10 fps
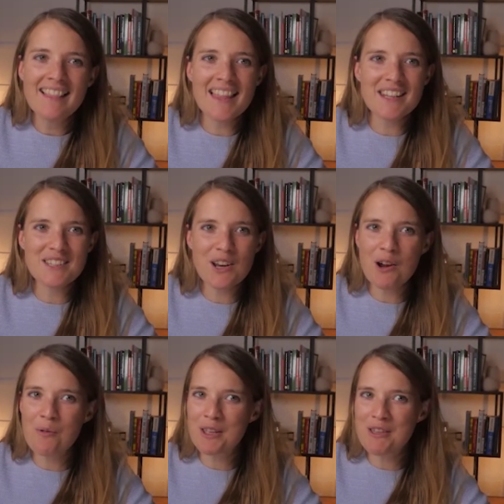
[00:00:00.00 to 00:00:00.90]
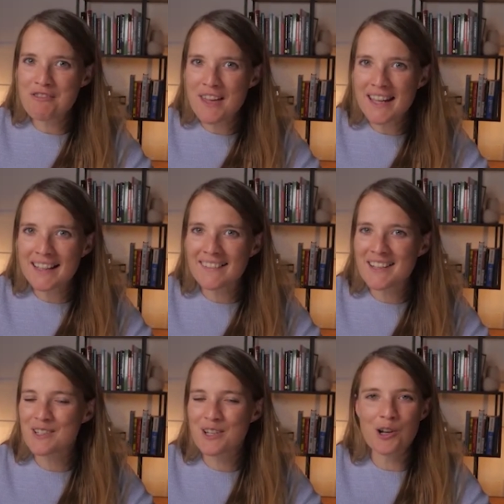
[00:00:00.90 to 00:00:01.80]
Let us know what you think.
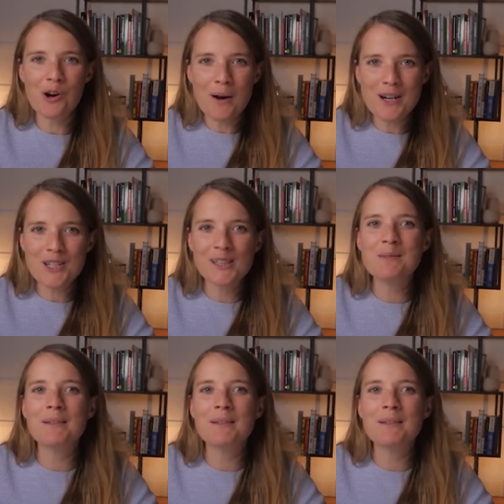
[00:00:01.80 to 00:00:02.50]
Let us know your questions.